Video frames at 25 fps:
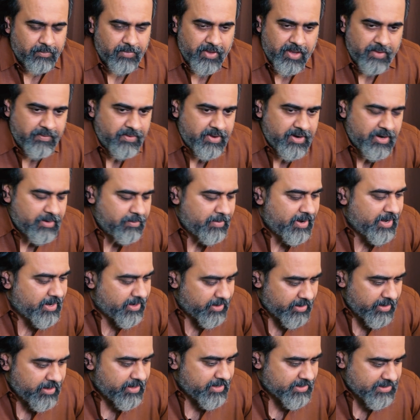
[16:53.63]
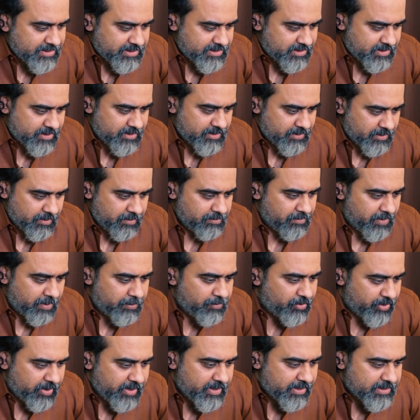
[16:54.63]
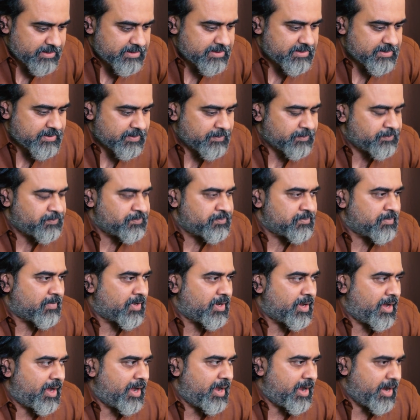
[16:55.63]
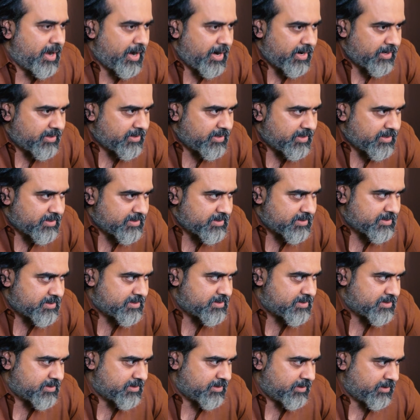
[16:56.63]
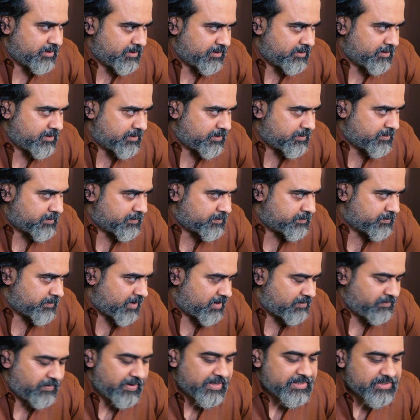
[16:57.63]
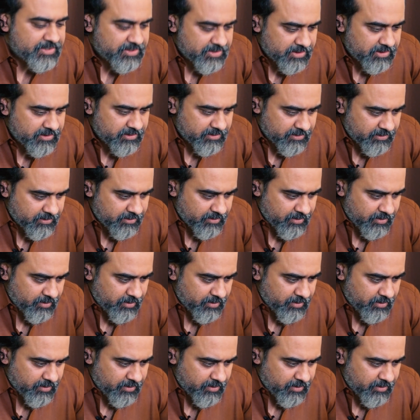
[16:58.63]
even in my earliest memories, I had this affection